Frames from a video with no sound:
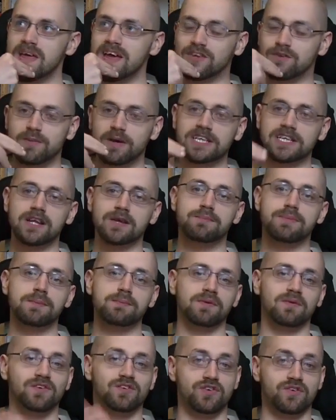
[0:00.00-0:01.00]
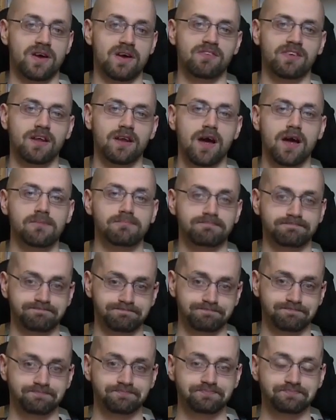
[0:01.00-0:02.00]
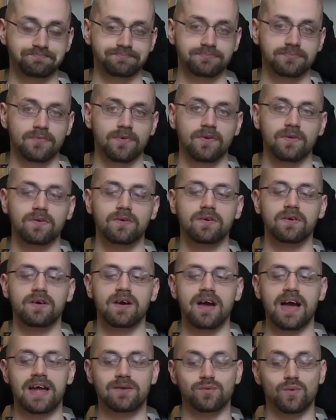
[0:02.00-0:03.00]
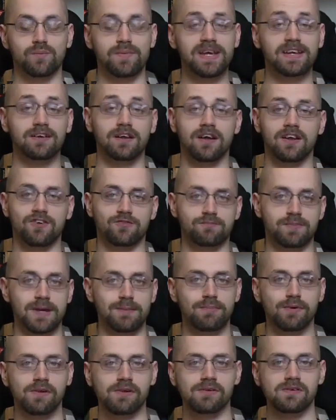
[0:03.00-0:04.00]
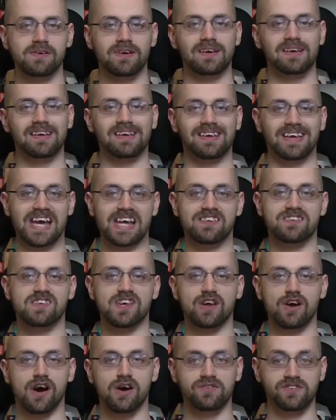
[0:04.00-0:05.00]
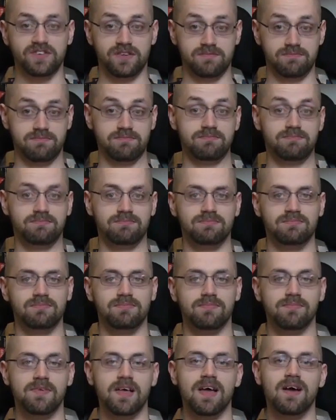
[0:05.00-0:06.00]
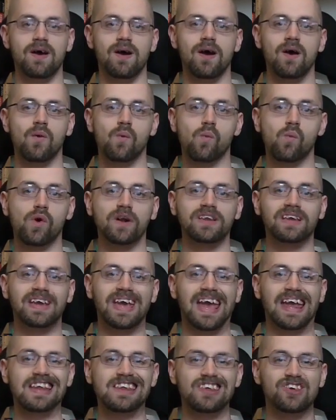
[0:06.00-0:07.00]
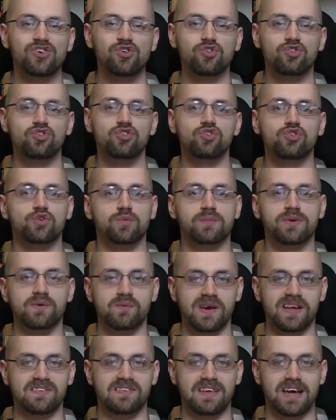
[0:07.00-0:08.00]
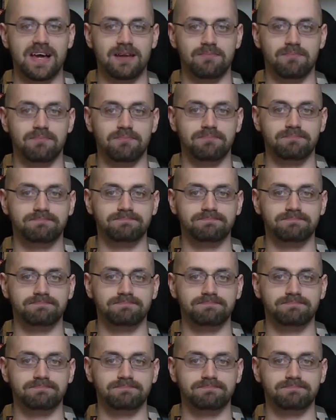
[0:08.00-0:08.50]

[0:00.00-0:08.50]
Especially people who travel a lot and who meet a lot of people get sick often. What can you do to prevent that?